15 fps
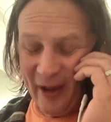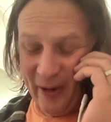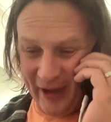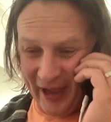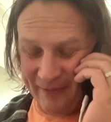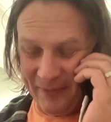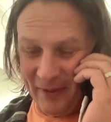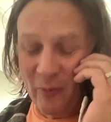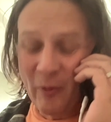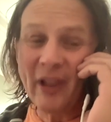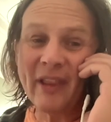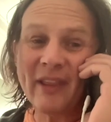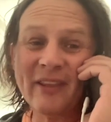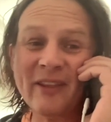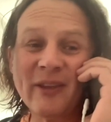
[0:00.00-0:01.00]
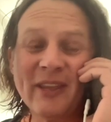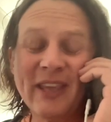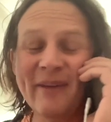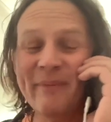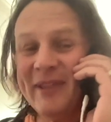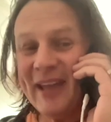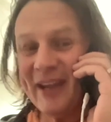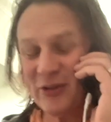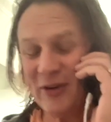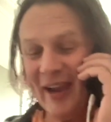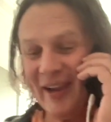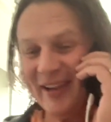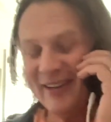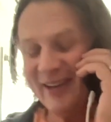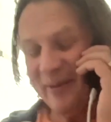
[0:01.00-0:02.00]
Okay, well, give me that
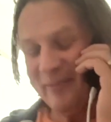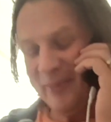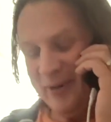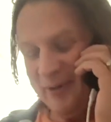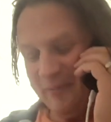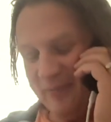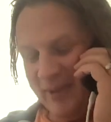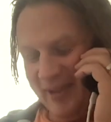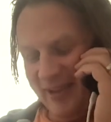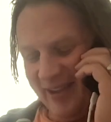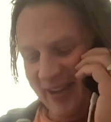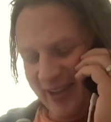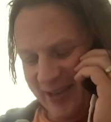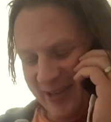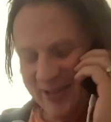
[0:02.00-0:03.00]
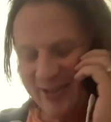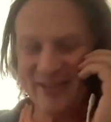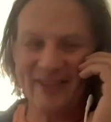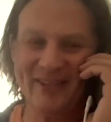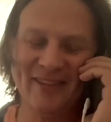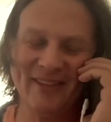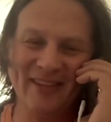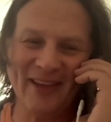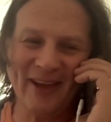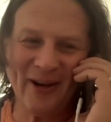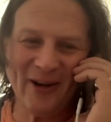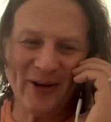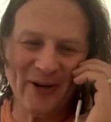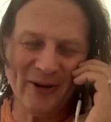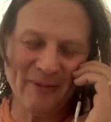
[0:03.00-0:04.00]
tracking number because
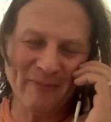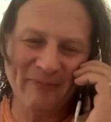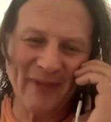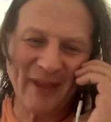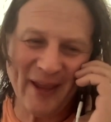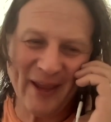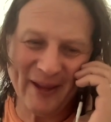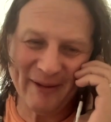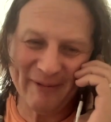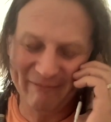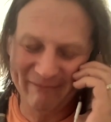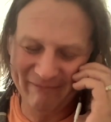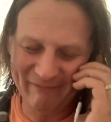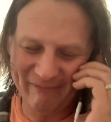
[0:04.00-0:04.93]
they